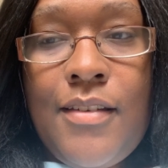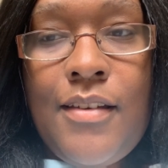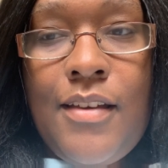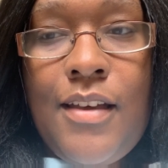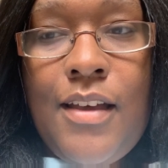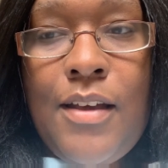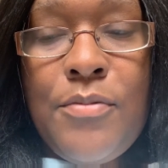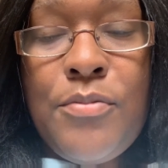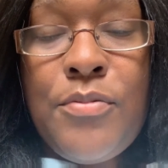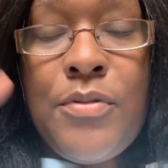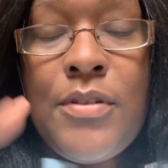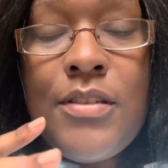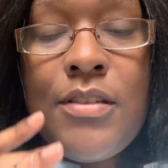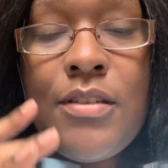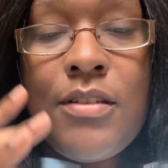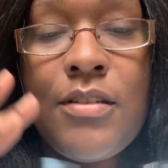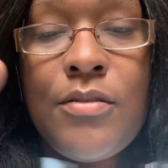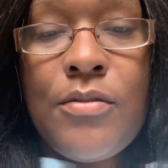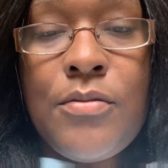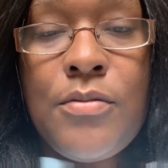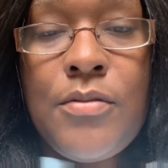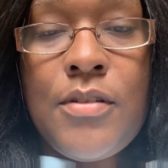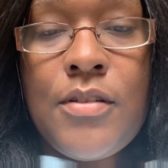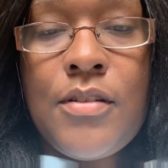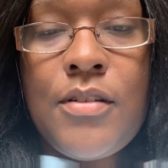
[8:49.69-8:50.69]
I went to the
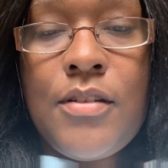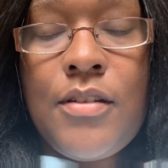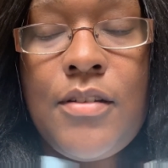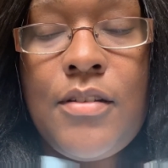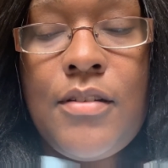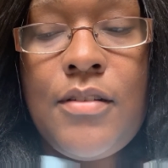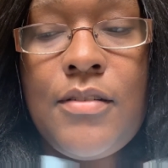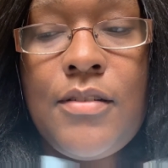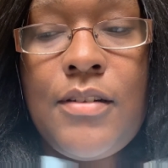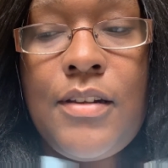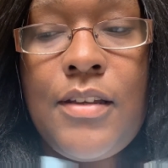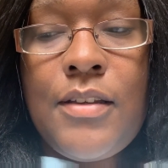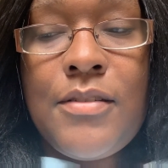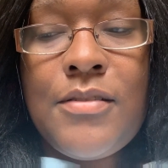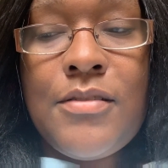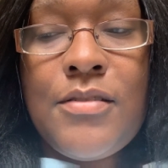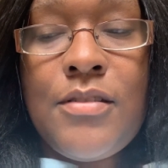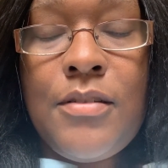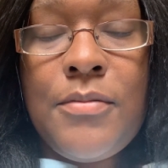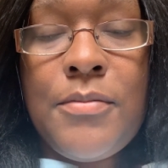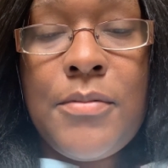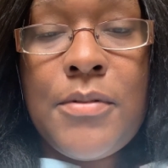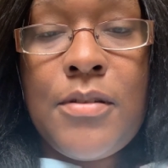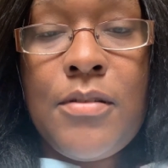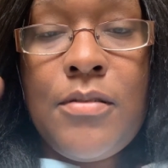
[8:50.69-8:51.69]
quick care and they
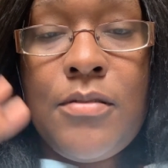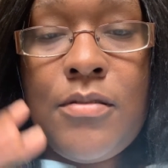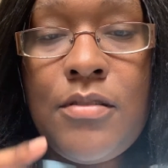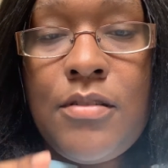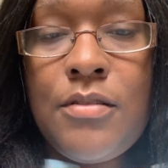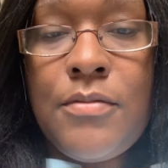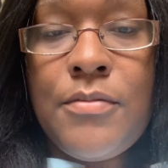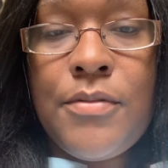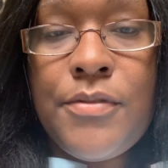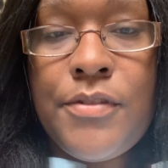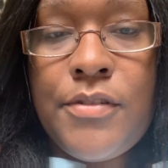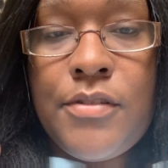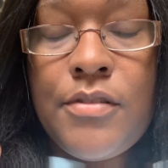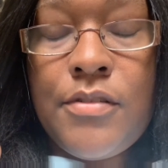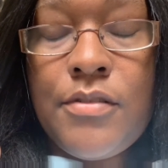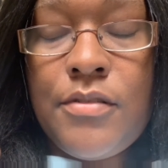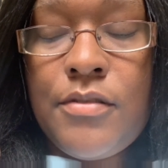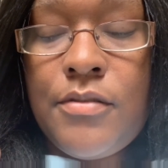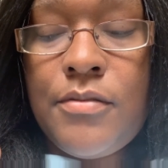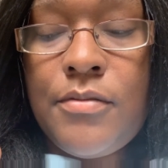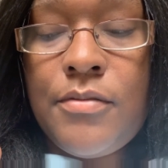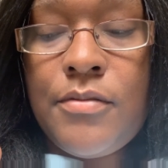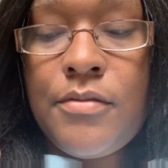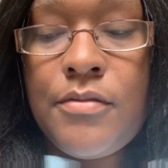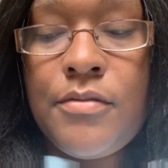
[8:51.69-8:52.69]
told me to go to the emergency
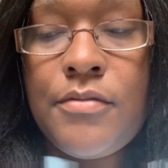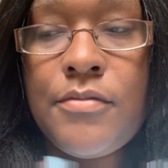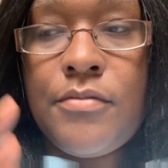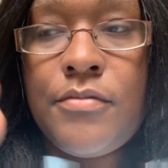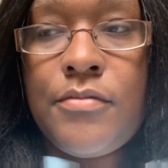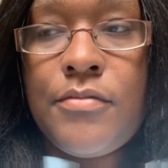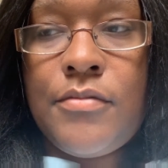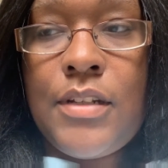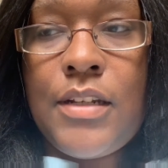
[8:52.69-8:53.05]
room.